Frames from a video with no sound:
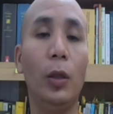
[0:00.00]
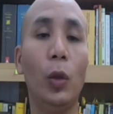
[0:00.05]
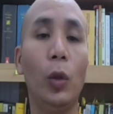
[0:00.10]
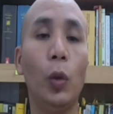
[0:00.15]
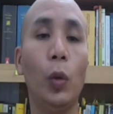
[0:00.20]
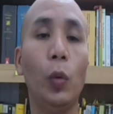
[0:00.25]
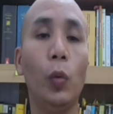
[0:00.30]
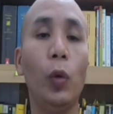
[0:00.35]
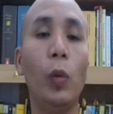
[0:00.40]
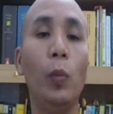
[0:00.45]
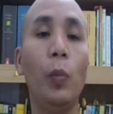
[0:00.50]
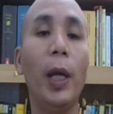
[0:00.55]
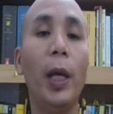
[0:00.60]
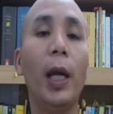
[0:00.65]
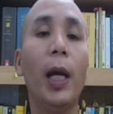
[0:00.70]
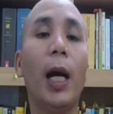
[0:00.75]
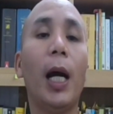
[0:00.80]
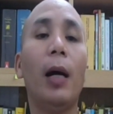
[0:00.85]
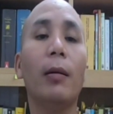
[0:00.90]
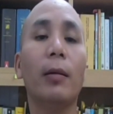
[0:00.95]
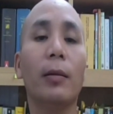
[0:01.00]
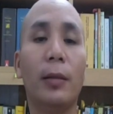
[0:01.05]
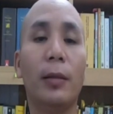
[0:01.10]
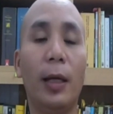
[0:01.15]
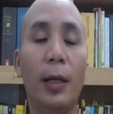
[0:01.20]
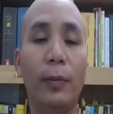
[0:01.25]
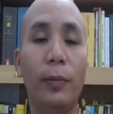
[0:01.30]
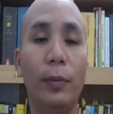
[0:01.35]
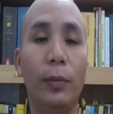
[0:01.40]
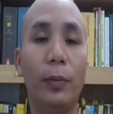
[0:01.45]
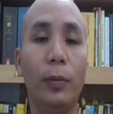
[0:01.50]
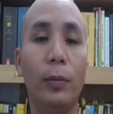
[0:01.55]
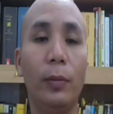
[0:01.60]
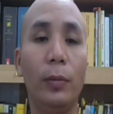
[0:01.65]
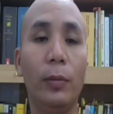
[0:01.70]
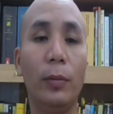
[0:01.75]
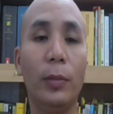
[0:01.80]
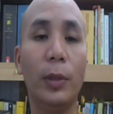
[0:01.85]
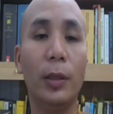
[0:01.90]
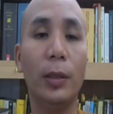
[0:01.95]
we make ourselves
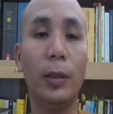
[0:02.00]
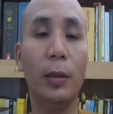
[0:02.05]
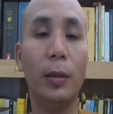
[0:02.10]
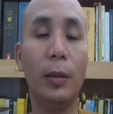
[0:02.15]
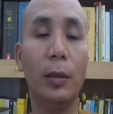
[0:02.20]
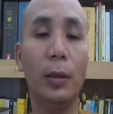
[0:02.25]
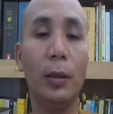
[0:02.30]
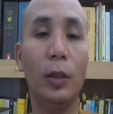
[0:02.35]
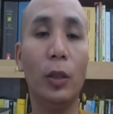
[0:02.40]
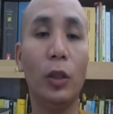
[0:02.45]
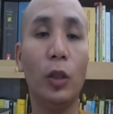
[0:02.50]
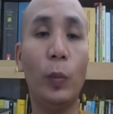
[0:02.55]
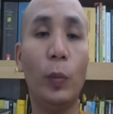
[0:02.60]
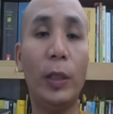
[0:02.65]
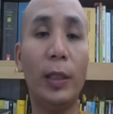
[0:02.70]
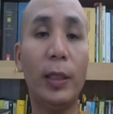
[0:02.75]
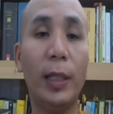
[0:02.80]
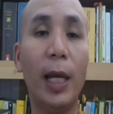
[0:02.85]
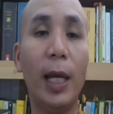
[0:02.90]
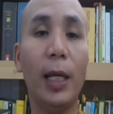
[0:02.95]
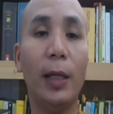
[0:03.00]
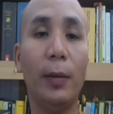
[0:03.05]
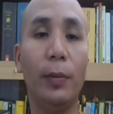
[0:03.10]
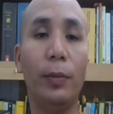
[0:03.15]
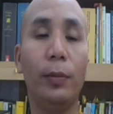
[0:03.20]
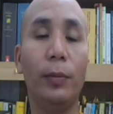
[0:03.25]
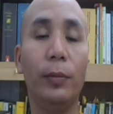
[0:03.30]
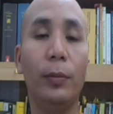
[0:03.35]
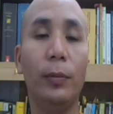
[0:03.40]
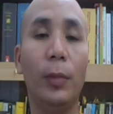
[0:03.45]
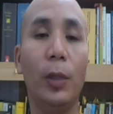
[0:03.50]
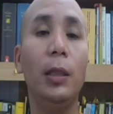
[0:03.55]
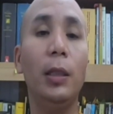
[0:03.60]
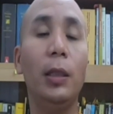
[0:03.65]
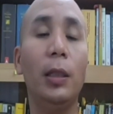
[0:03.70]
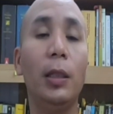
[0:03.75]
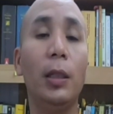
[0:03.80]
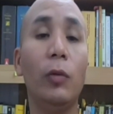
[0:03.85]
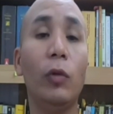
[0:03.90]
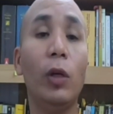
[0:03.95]
to be safe.
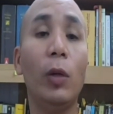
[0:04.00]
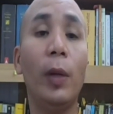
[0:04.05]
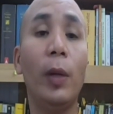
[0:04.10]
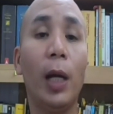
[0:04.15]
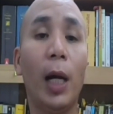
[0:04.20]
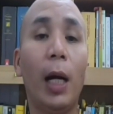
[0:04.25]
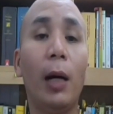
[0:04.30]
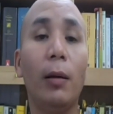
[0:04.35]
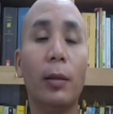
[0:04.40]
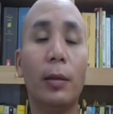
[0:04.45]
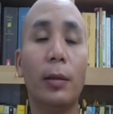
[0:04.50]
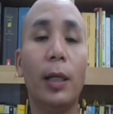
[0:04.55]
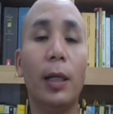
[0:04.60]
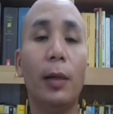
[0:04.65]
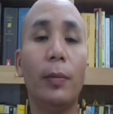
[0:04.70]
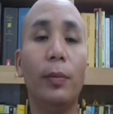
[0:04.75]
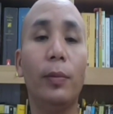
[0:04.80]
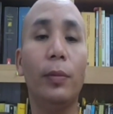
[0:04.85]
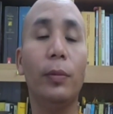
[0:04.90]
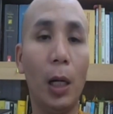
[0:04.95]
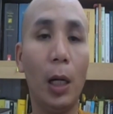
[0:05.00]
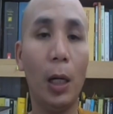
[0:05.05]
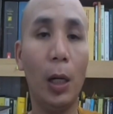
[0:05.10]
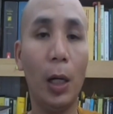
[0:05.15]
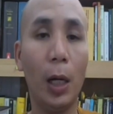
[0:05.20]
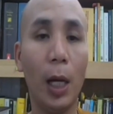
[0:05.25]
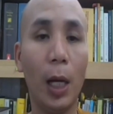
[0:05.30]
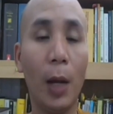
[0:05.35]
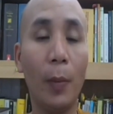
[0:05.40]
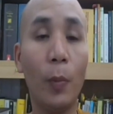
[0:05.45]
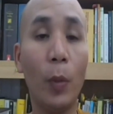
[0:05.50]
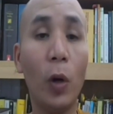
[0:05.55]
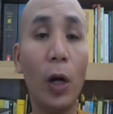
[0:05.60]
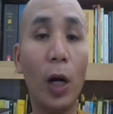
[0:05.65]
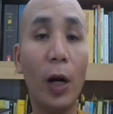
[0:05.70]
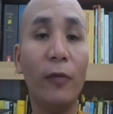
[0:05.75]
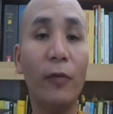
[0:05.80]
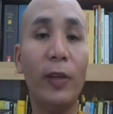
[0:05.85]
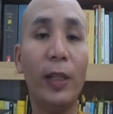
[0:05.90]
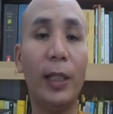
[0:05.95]
We make ourselves have more
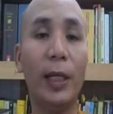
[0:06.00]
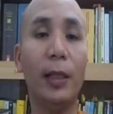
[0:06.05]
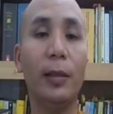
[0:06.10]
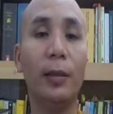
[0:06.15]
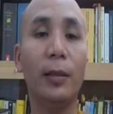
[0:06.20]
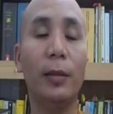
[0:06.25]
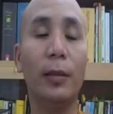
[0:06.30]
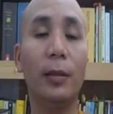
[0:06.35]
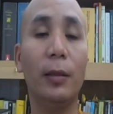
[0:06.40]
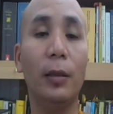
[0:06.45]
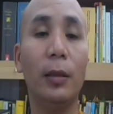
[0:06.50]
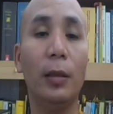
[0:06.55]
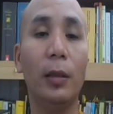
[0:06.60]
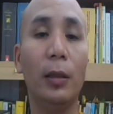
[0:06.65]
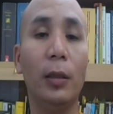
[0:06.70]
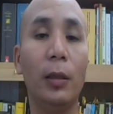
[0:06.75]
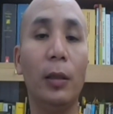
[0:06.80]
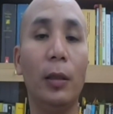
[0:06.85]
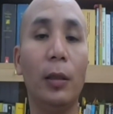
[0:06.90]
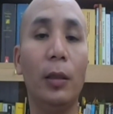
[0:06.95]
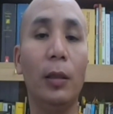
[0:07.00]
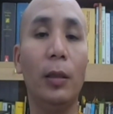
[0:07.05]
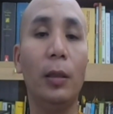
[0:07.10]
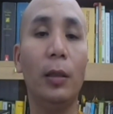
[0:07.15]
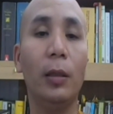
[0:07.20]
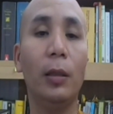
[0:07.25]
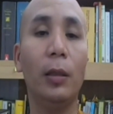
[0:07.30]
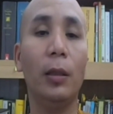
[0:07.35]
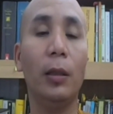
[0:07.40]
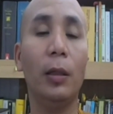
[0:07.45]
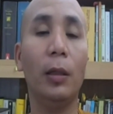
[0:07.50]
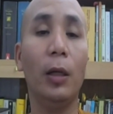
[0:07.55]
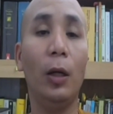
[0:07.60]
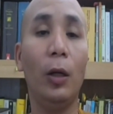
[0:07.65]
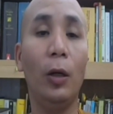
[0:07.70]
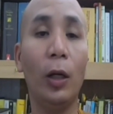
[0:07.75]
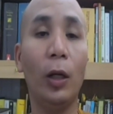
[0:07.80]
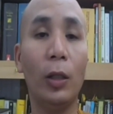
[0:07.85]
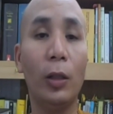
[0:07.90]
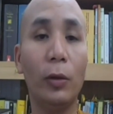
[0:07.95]
confidence
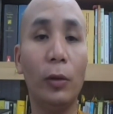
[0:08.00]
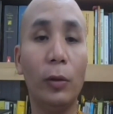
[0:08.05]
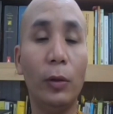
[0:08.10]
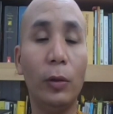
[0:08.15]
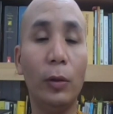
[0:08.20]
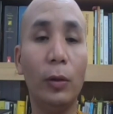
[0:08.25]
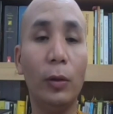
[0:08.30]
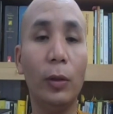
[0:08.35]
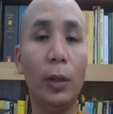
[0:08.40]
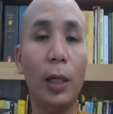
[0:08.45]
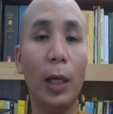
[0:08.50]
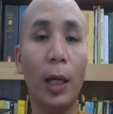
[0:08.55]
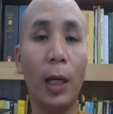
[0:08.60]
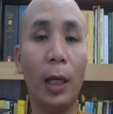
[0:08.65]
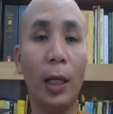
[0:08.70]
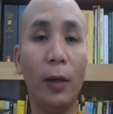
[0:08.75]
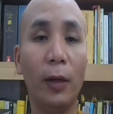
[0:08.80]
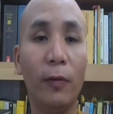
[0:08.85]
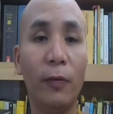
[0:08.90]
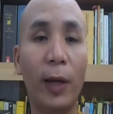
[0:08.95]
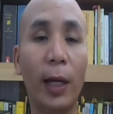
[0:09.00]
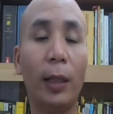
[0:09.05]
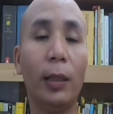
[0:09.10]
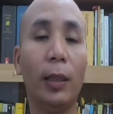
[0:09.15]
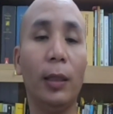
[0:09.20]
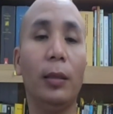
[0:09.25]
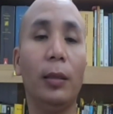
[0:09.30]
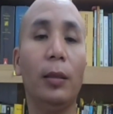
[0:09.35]
not to get affected